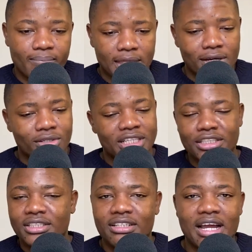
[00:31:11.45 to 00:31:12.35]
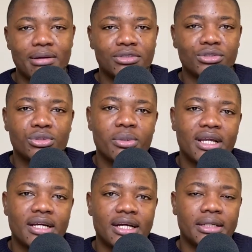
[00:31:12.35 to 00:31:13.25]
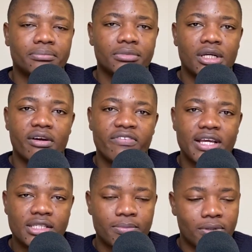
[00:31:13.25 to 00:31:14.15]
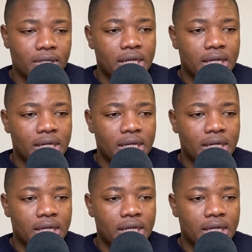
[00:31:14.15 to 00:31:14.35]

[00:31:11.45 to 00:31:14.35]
on Instagram, on Twitter, on Facebook.